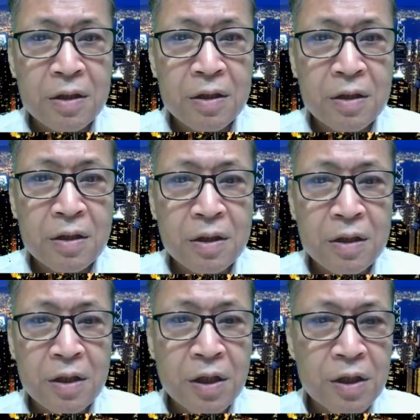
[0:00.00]
the
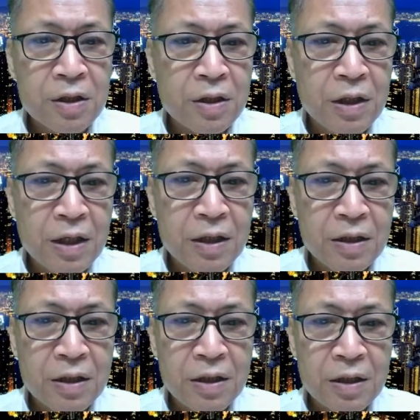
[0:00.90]
curtain
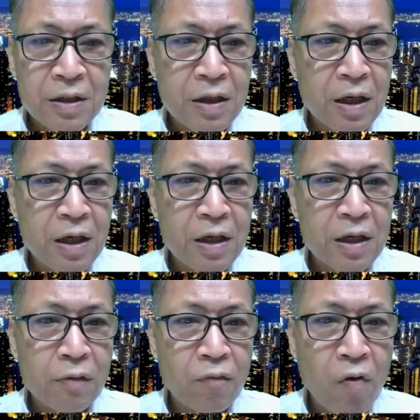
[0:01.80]
and
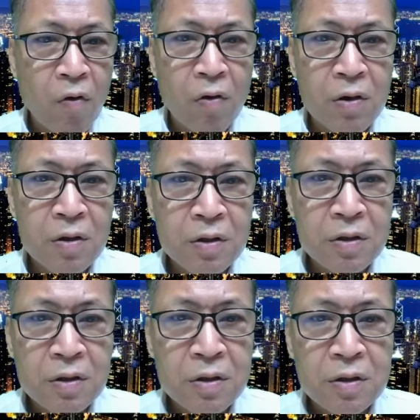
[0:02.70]
the wall,
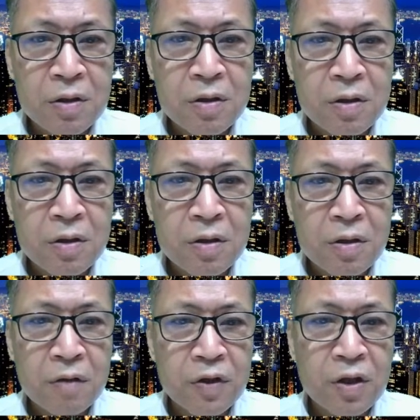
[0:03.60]
the
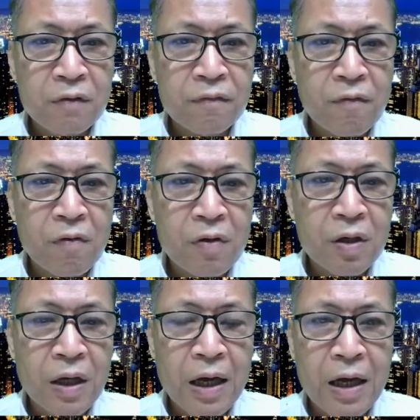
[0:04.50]
wooden wall
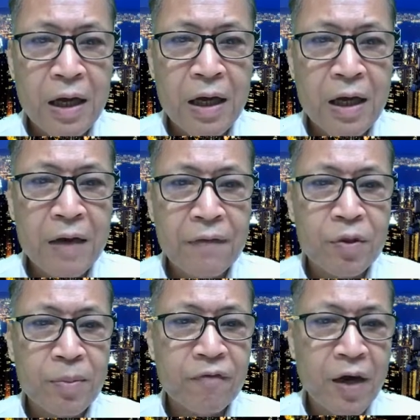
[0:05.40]
have to
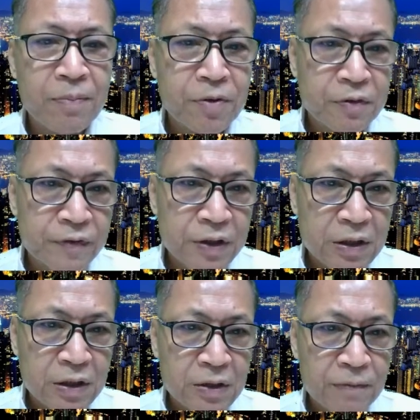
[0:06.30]
be fireproof.
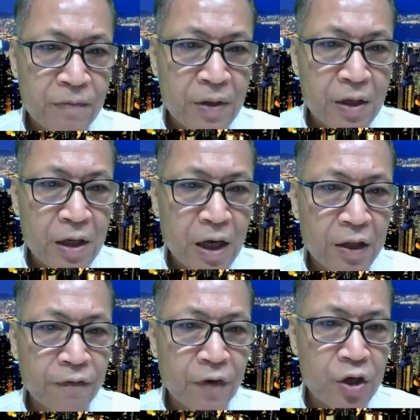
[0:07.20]
And the
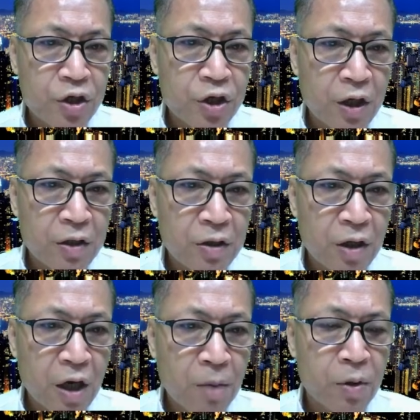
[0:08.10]
furniture, the
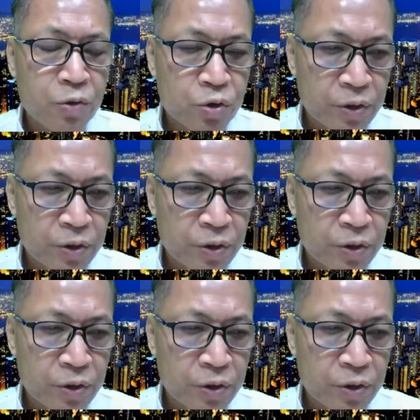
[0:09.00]
upholstery,